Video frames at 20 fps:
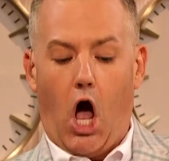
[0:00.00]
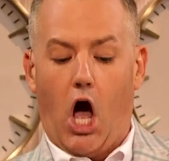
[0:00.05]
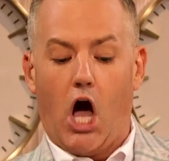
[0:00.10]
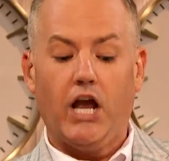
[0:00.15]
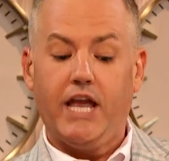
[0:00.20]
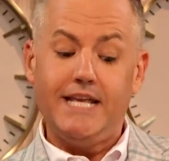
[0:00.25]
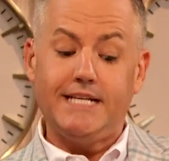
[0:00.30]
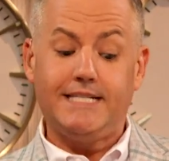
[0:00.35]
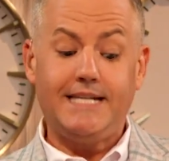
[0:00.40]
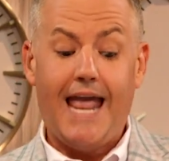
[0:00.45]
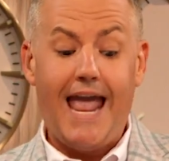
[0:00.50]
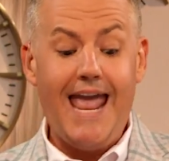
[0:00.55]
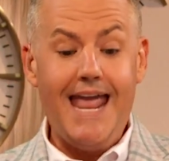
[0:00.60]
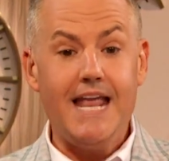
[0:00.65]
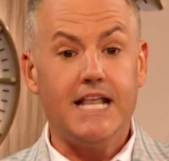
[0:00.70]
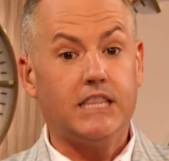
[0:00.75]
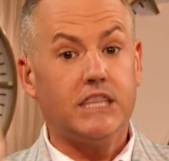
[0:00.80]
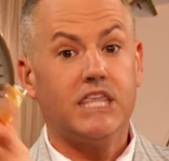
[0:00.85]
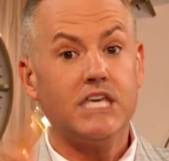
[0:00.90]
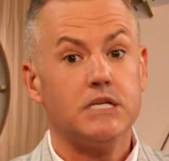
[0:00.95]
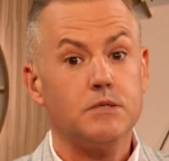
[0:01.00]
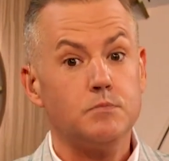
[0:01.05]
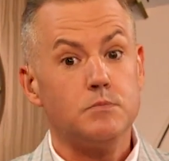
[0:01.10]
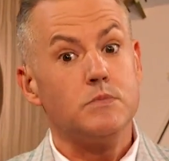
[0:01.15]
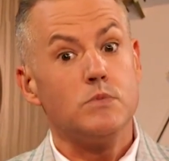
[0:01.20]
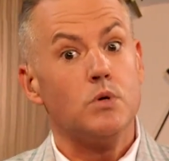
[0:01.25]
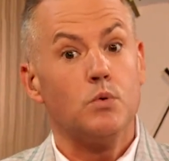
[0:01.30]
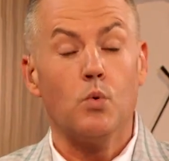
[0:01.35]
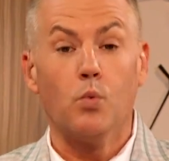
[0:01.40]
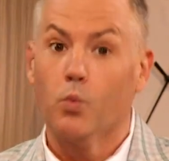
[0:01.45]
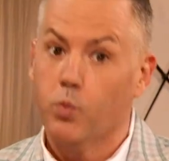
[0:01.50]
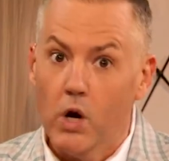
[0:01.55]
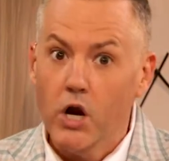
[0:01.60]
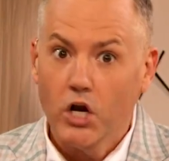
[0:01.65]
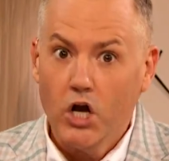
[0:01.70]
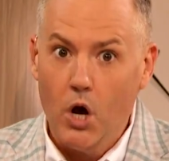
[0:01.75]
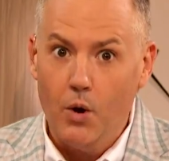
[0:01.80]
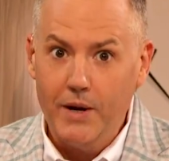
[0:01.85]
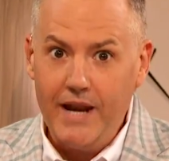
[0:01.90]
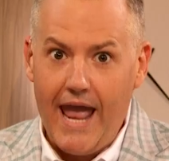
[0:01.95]
August 8th,
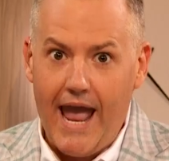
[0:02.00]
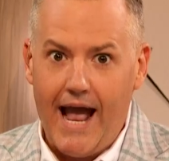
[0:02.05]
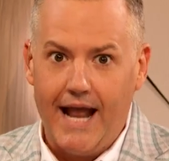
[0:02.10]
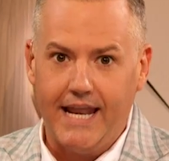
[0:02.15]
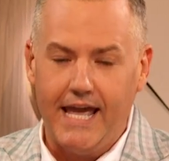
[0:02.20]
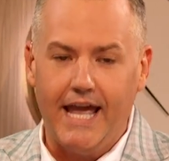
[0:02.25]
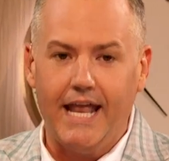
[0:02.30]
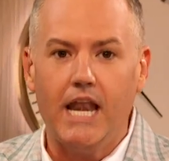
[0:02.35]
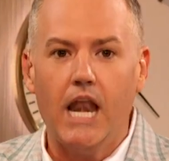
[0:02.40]
we're going at it.